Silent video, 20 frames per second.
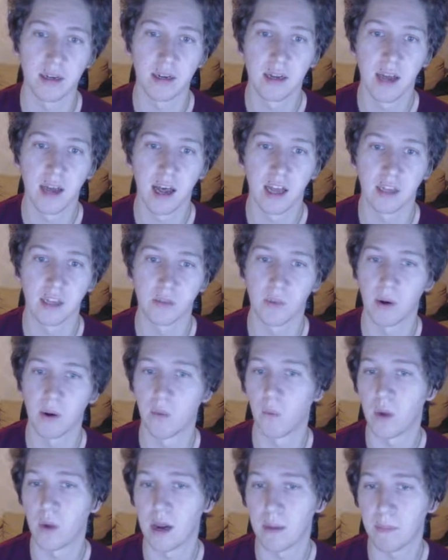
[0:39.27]
has
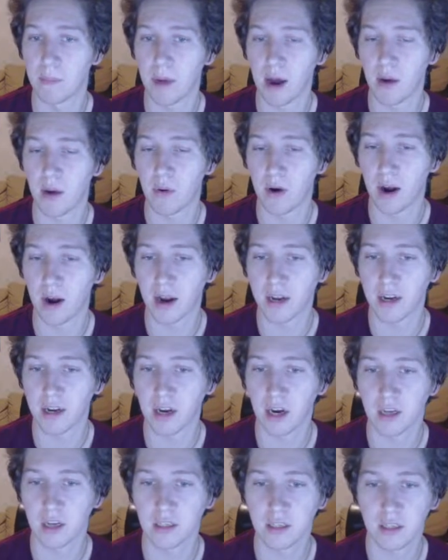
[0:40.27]
1 willpower
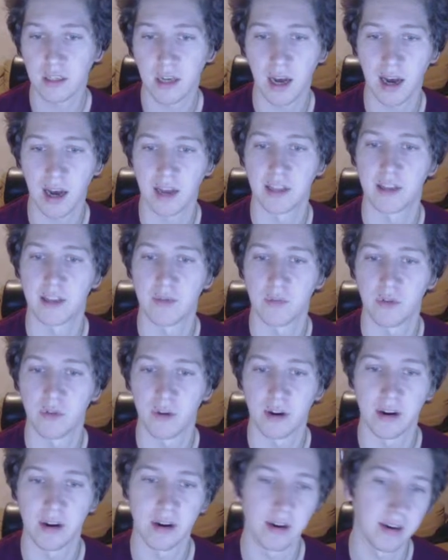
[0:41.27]
icon, item
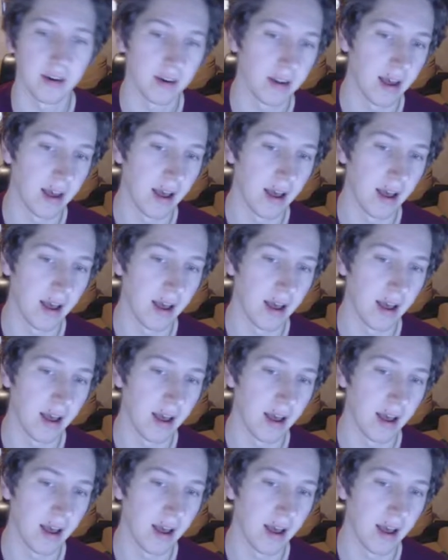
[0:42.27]
traded,